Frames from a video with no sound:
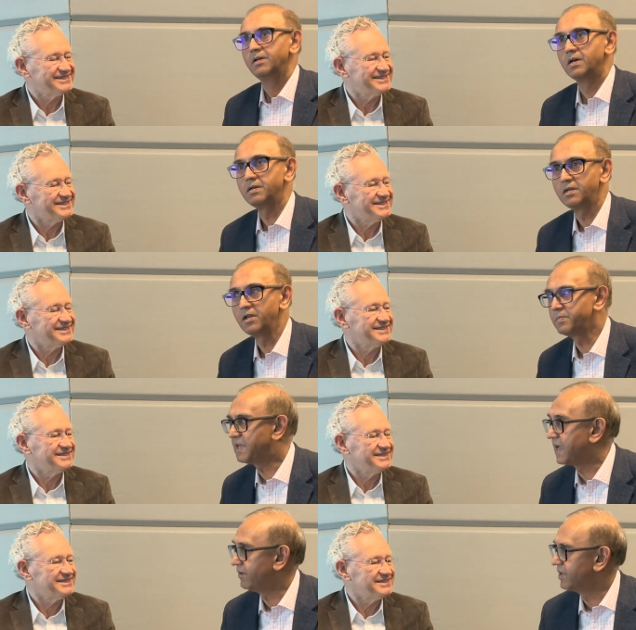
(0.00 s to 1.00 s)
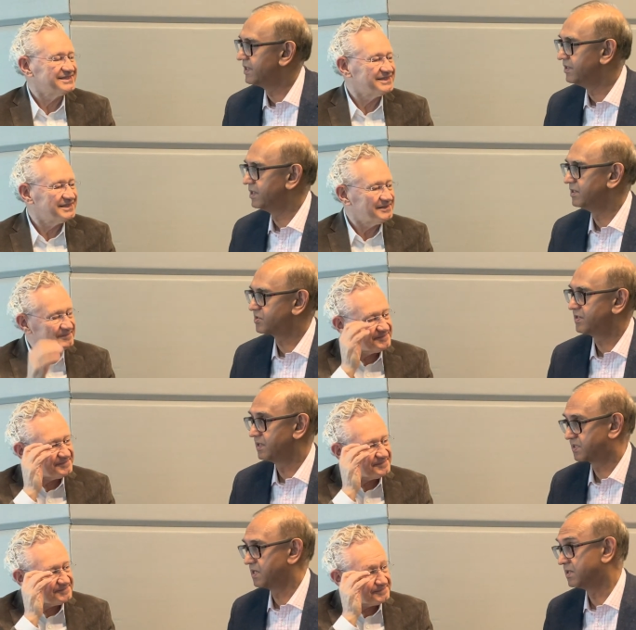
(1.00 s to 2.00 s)
Speaker 1: Uh, another big area in the industry,
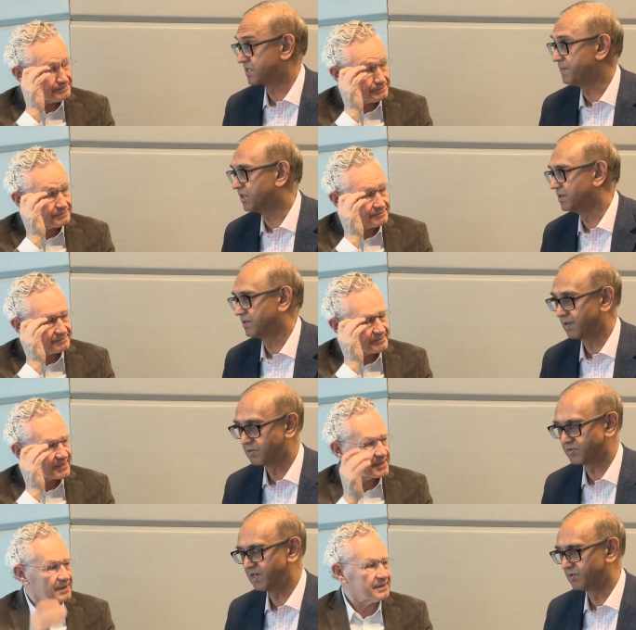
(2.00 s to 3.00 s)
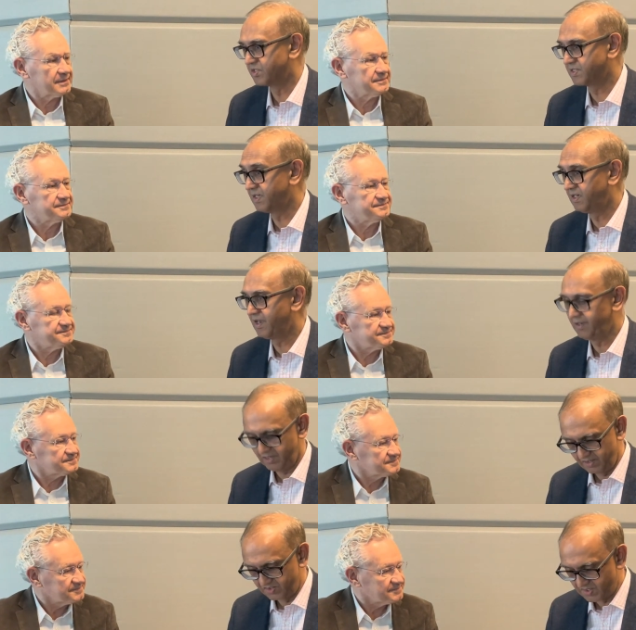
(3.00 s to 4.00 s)
it's in the semiconductor industry, not just EDA,
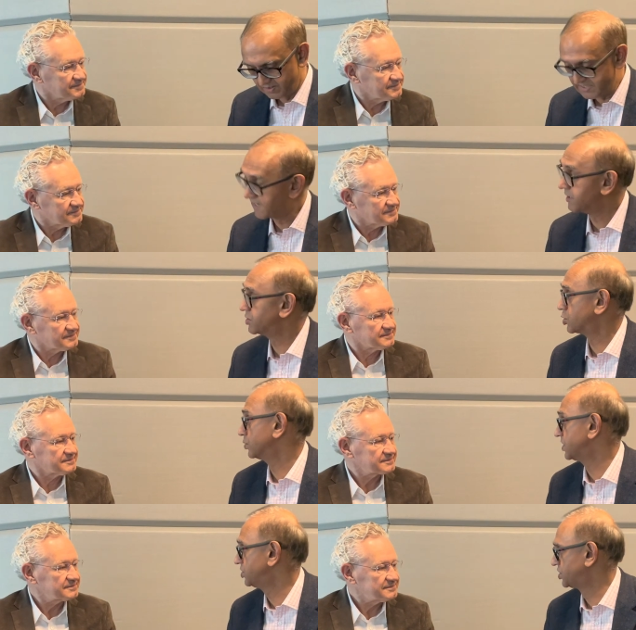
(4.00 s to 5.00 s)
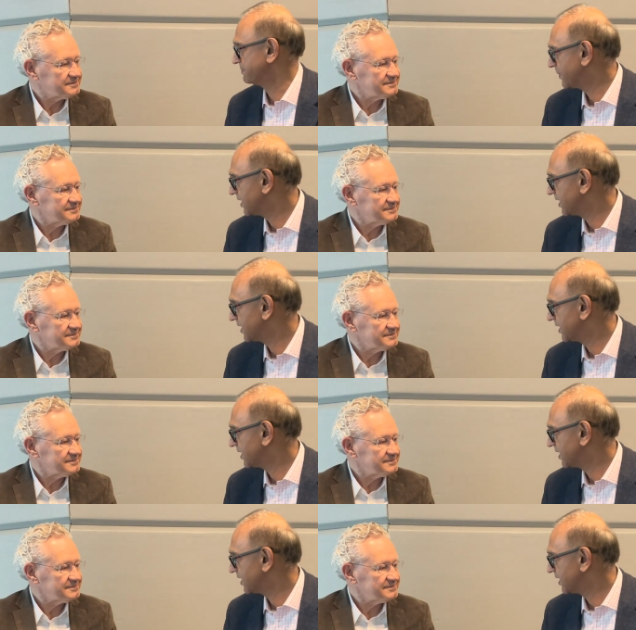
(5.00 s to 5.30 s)
is a uh, talent shortage.